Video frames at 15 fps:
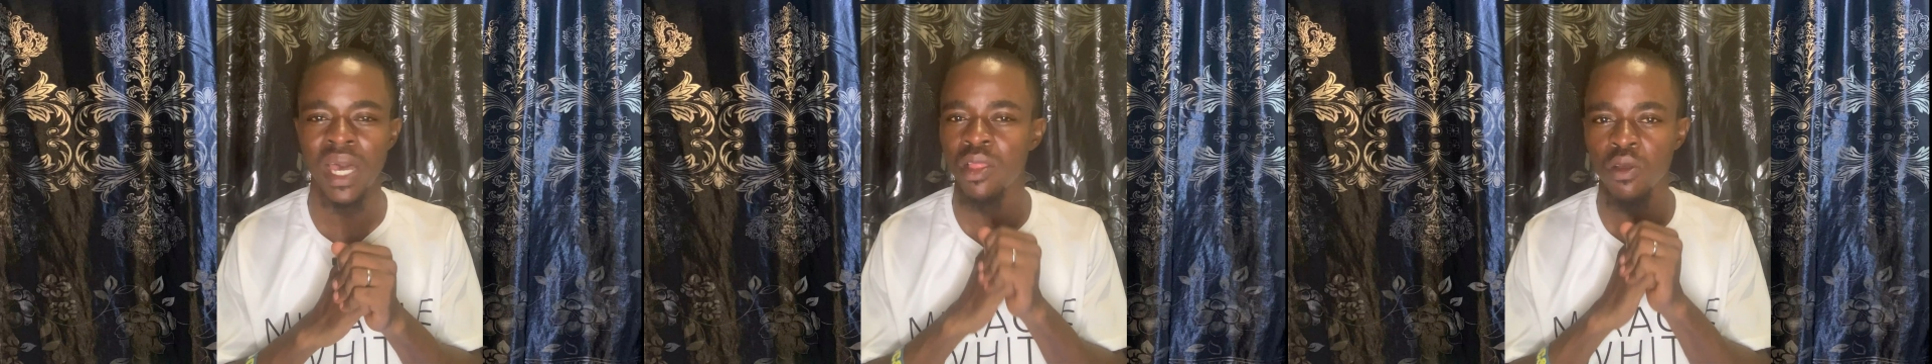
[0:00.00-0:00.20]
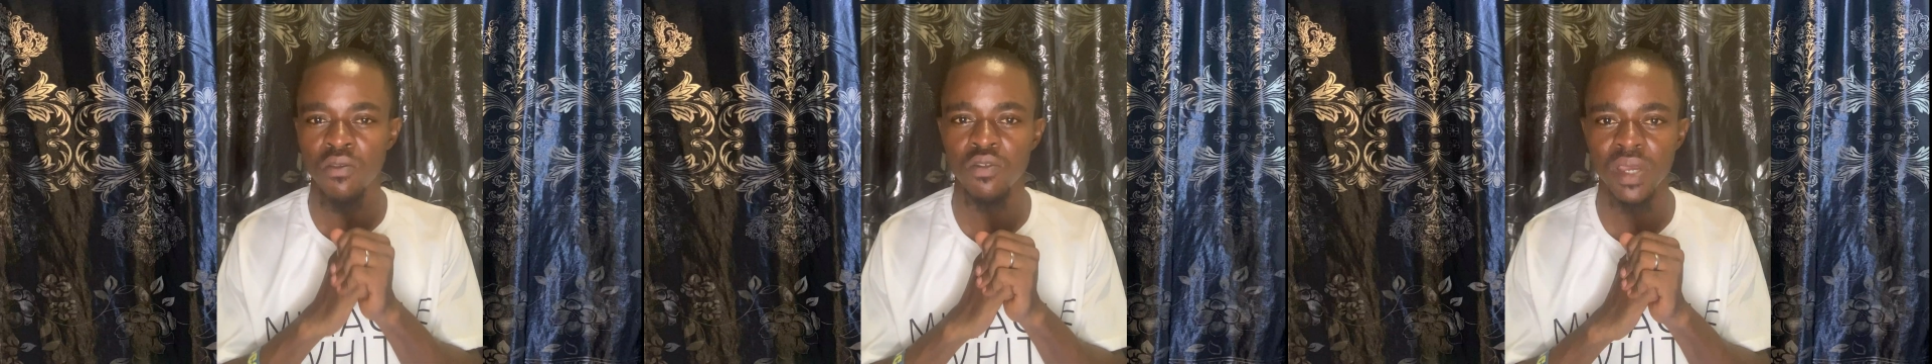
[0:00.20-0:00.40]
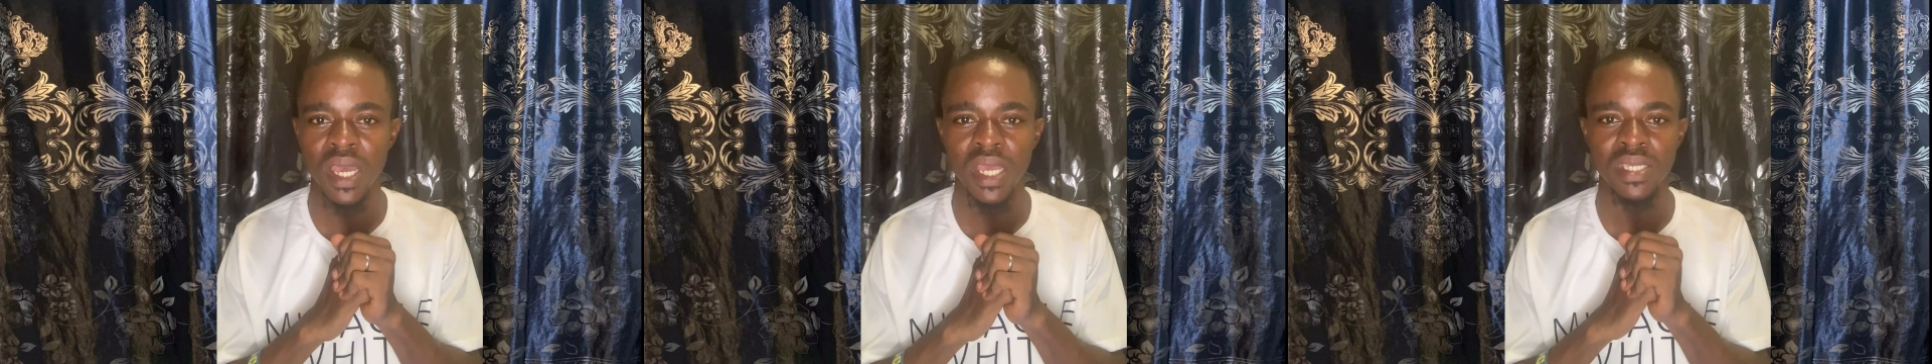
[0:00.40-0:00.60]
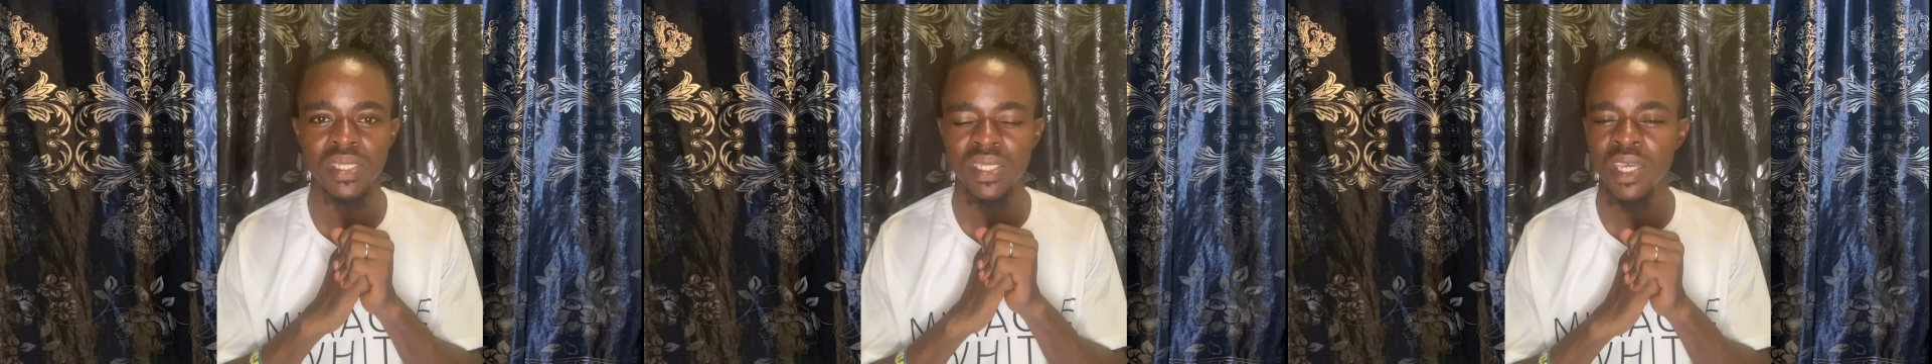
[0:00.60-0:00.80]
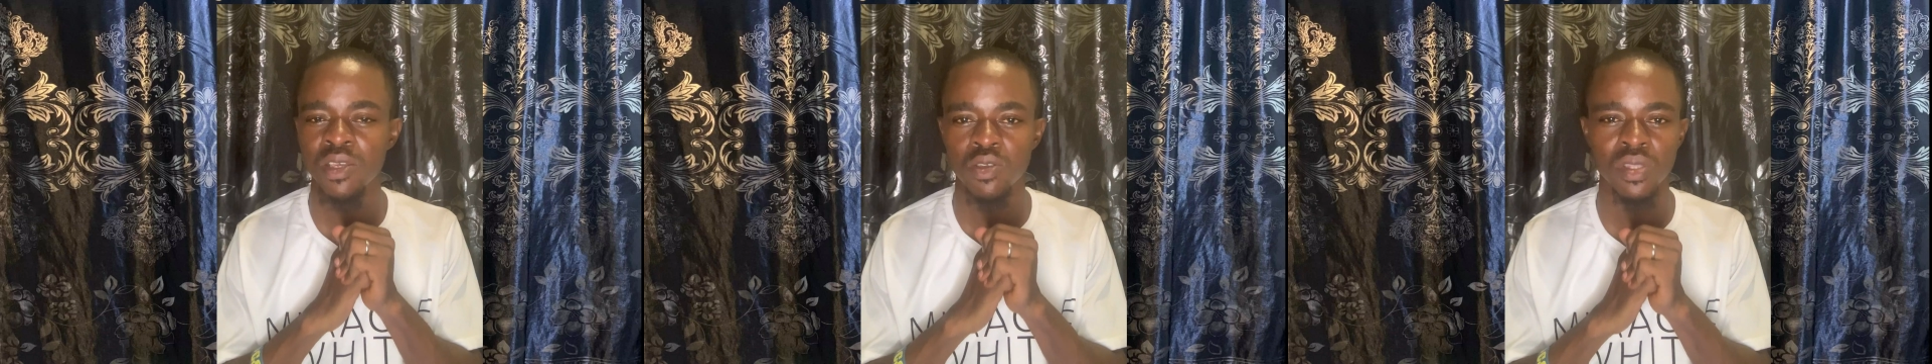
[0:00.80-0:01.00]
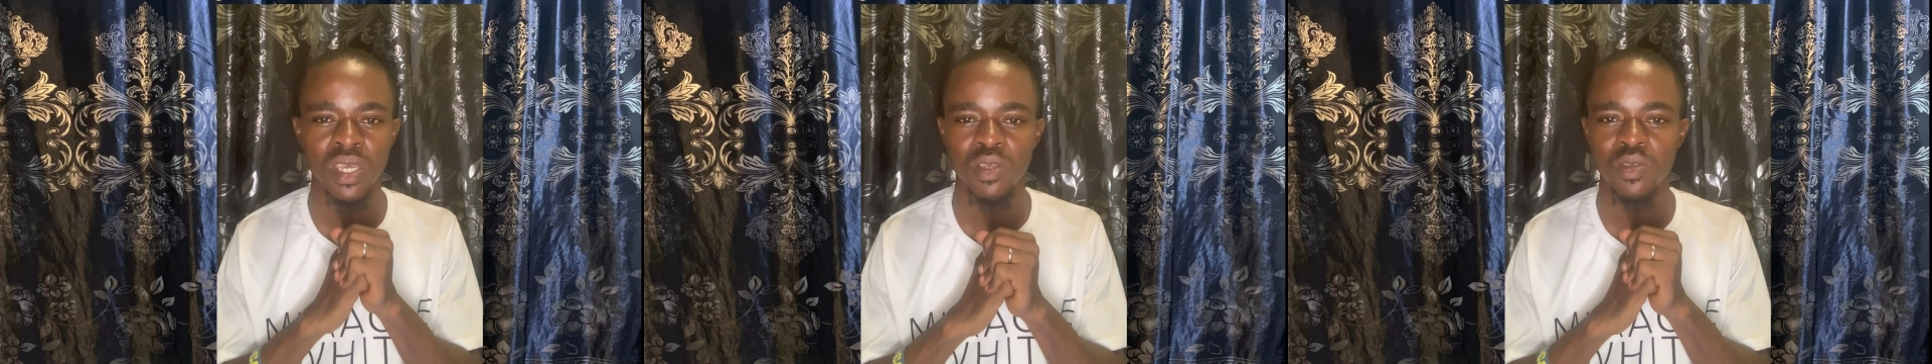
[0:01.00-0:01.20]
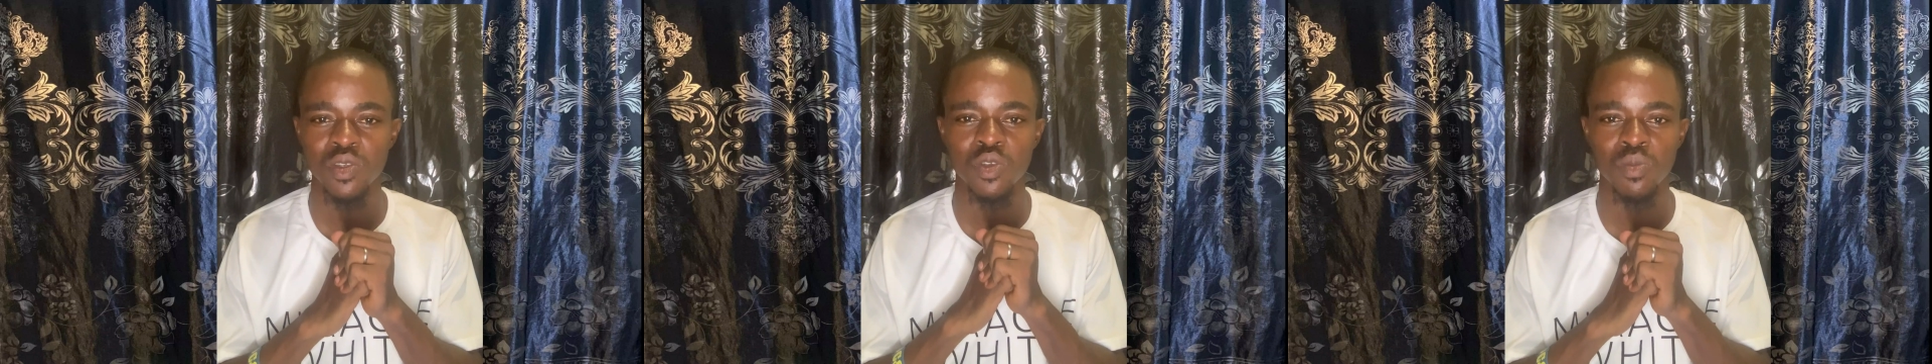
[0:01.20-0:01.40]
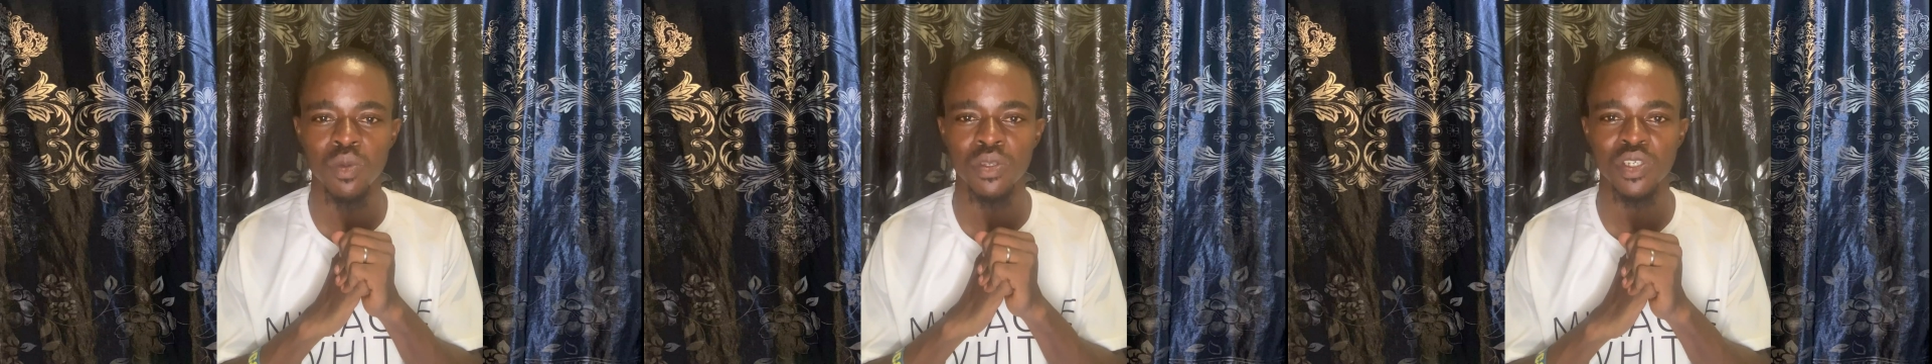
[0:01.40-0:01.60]
I love you guys. Thank you
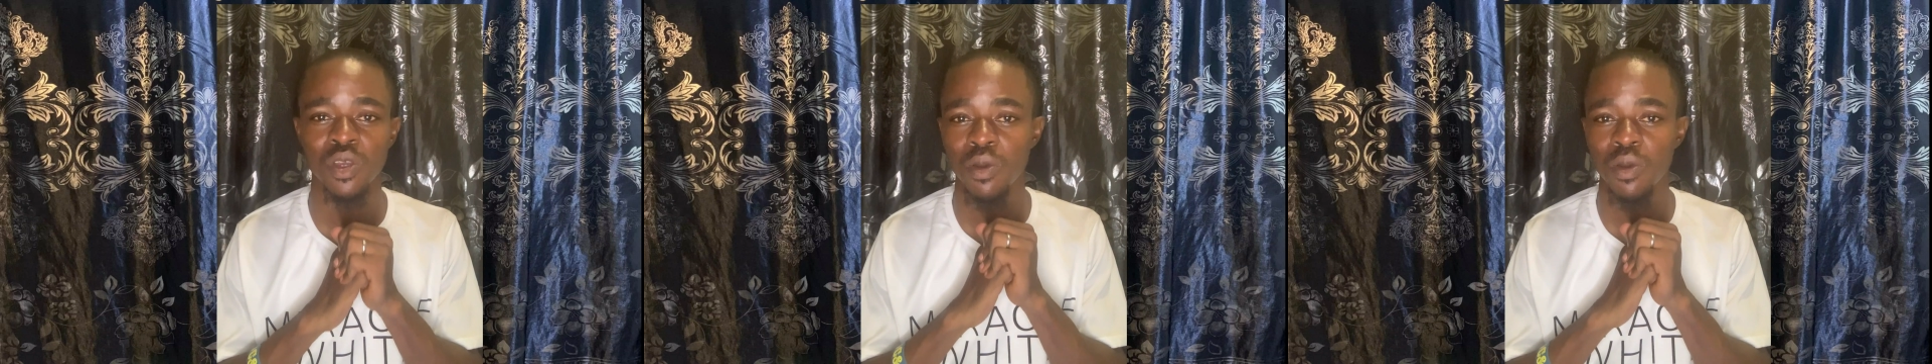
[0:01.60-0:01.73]
so much.